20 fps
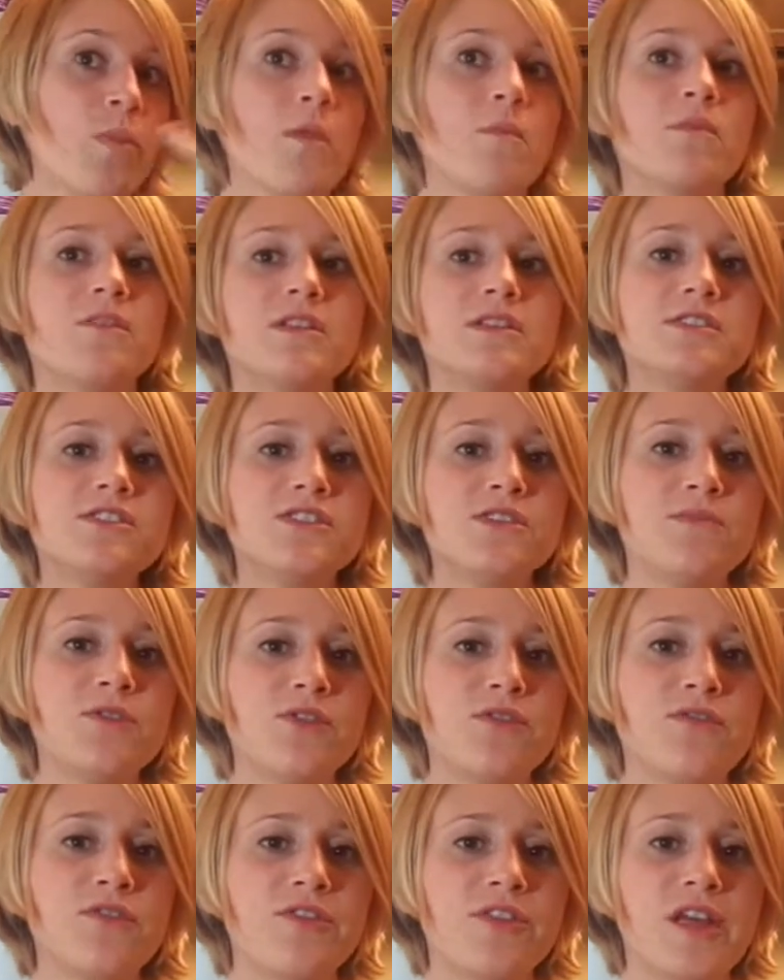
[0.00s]
Well, this is the
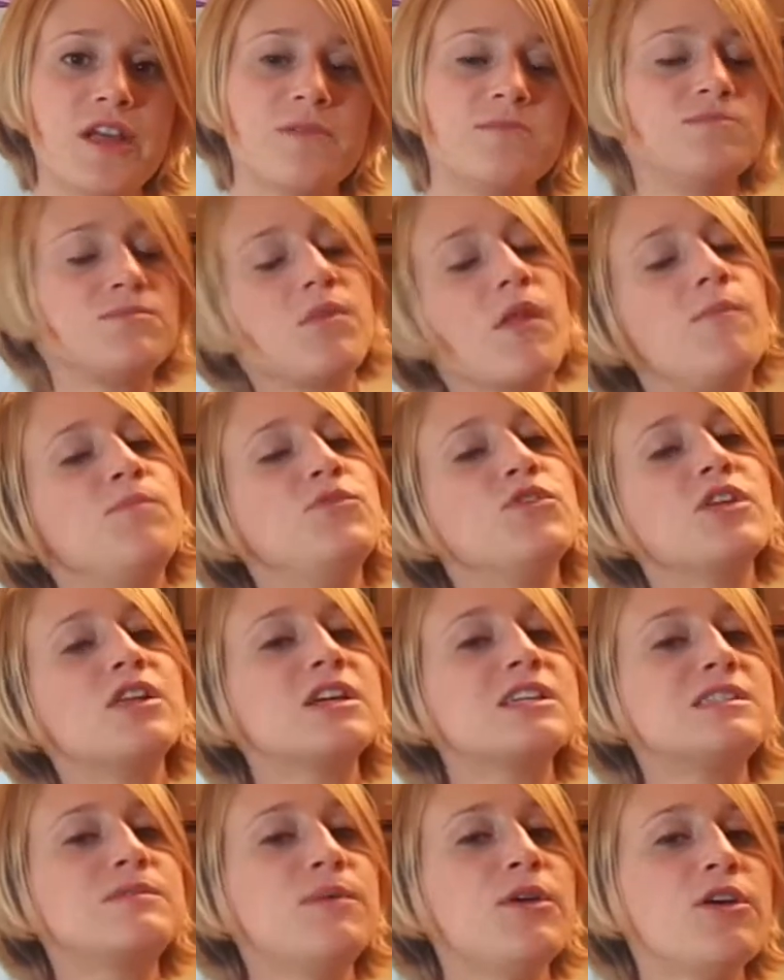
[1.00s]
beautiful thing. You can
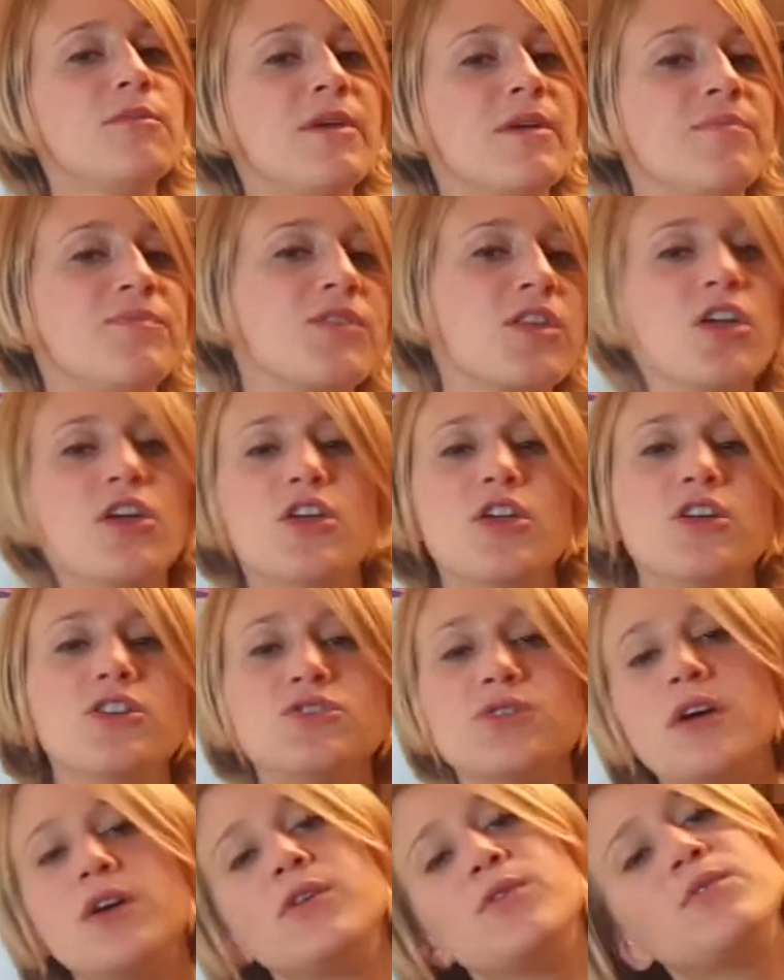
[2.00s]
experiment. You can
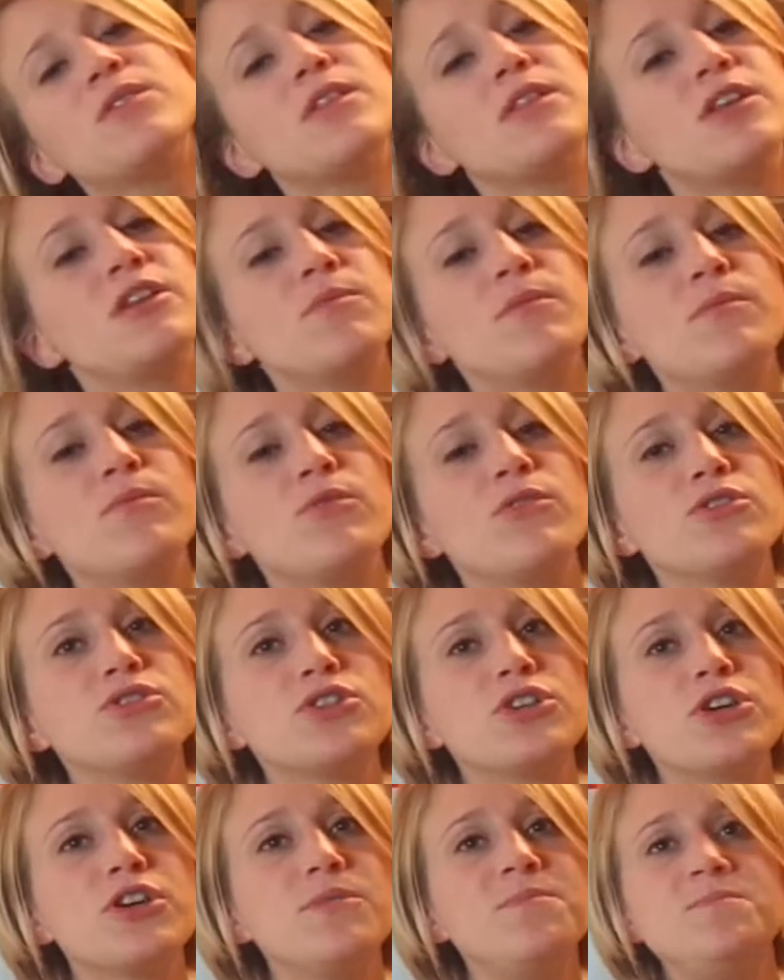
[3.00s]
try it with a little bit more
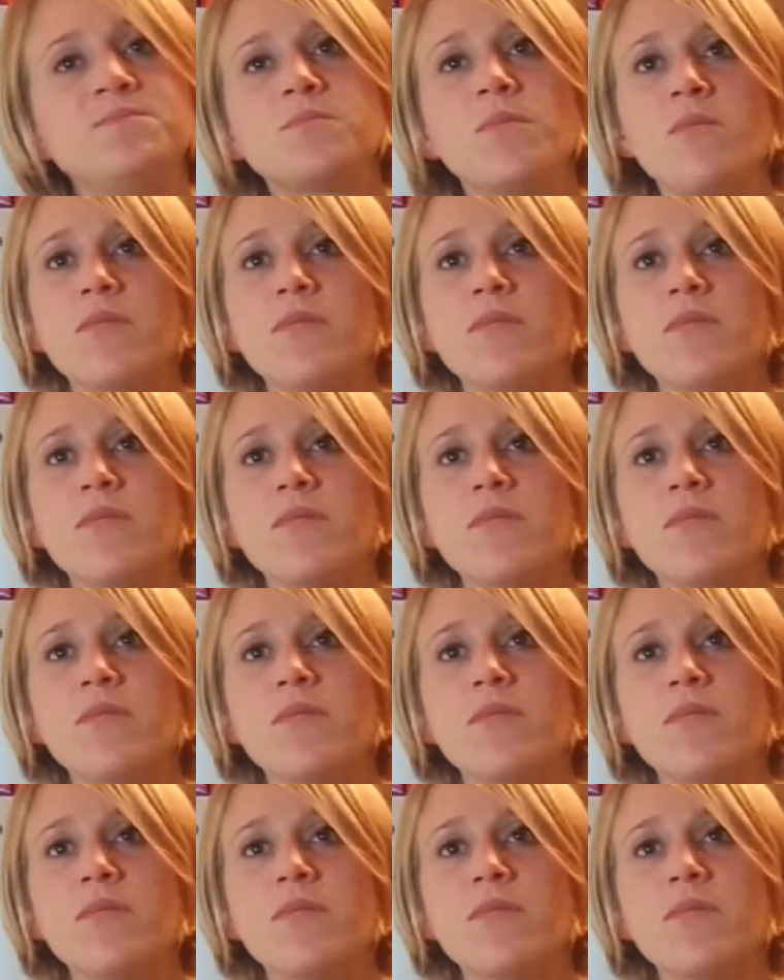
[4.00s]
sugar.